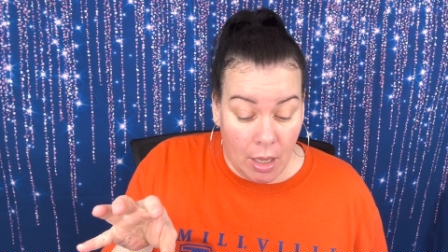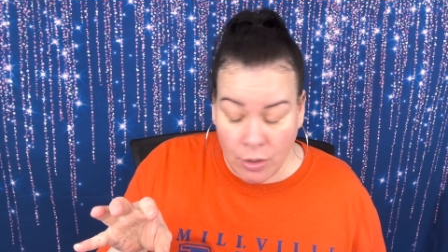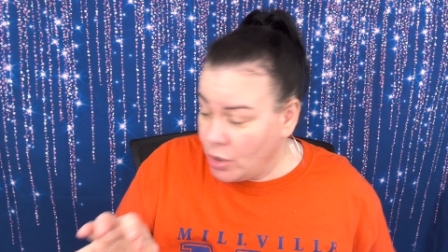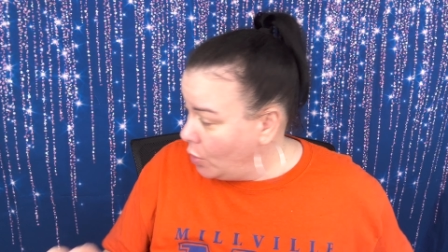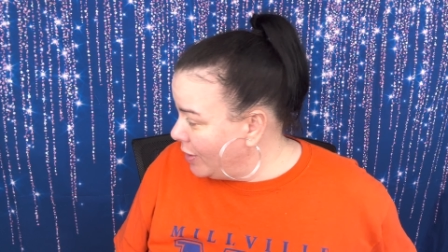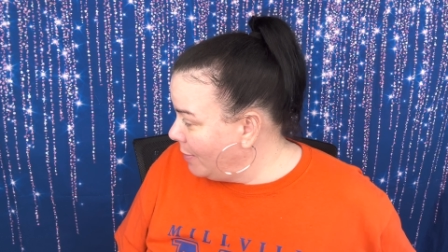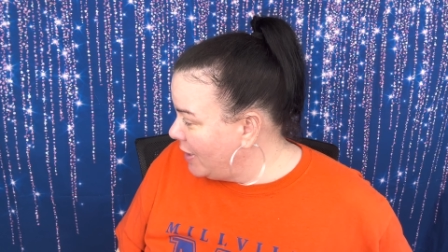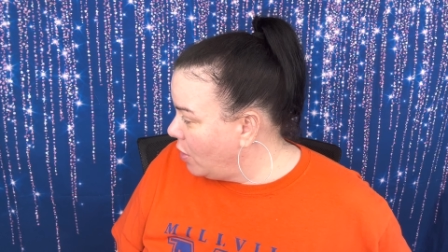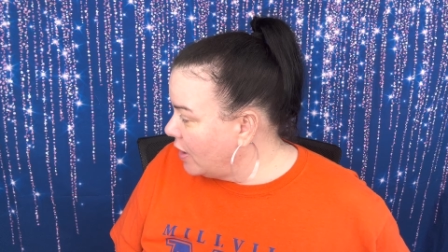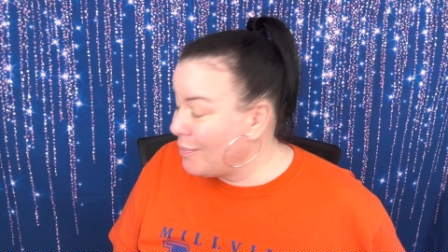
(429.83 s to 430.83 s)
you know what, let me
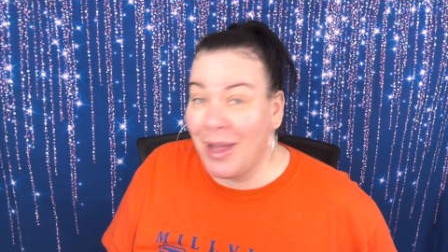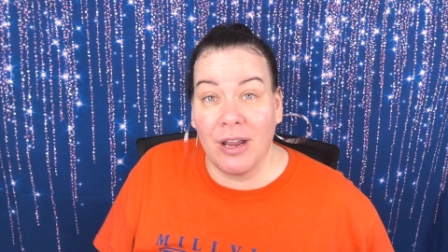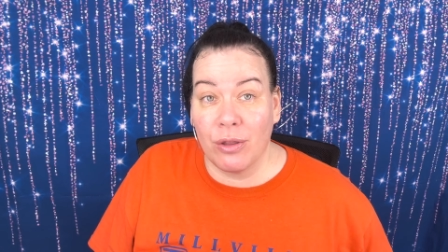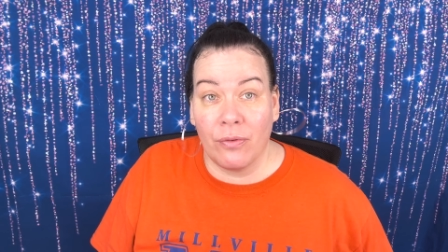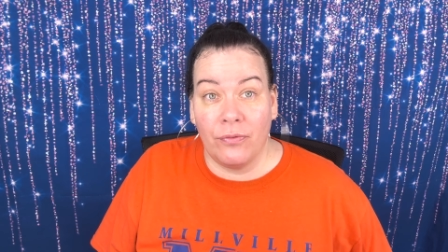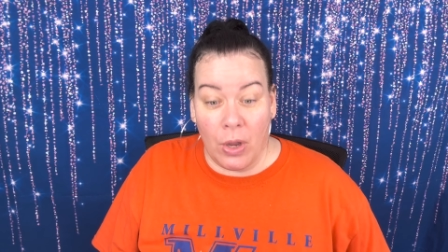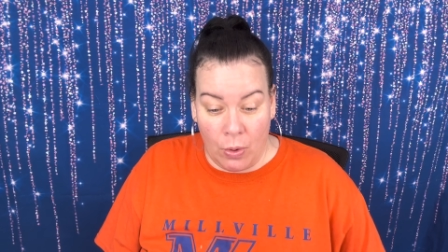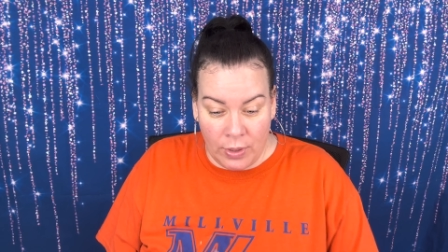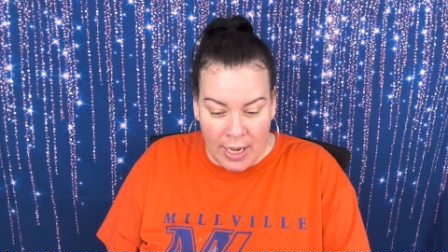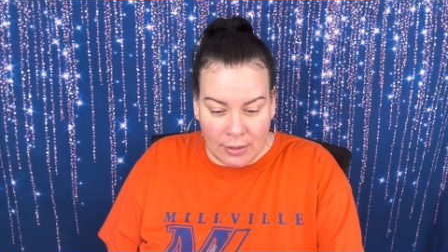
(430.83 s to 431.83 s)
go get my other
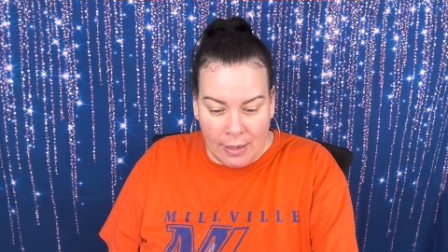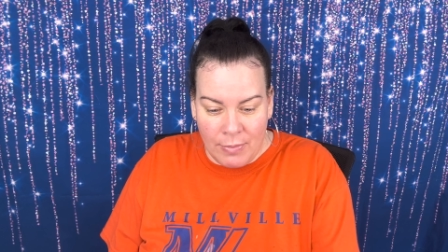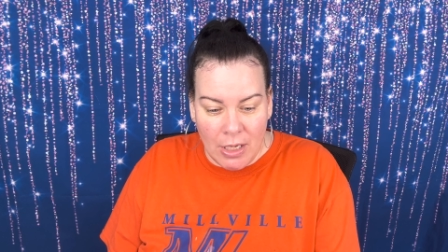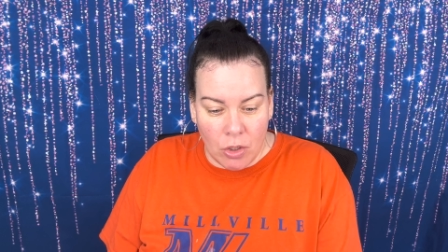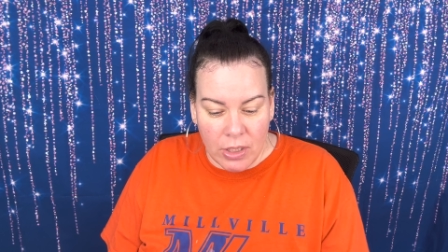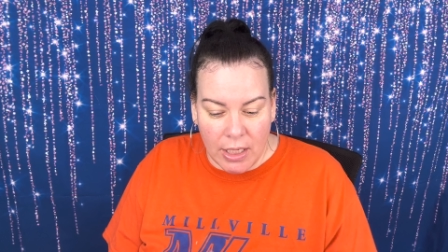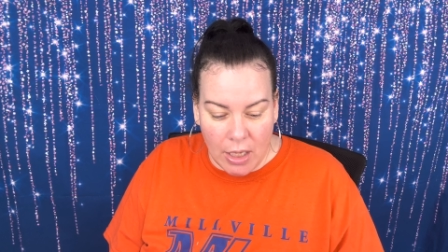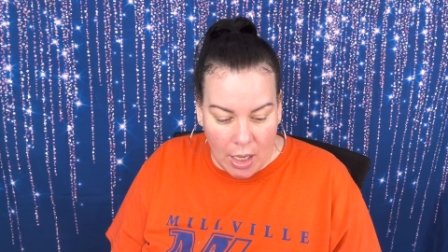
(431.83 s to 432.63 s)
phone and let me look it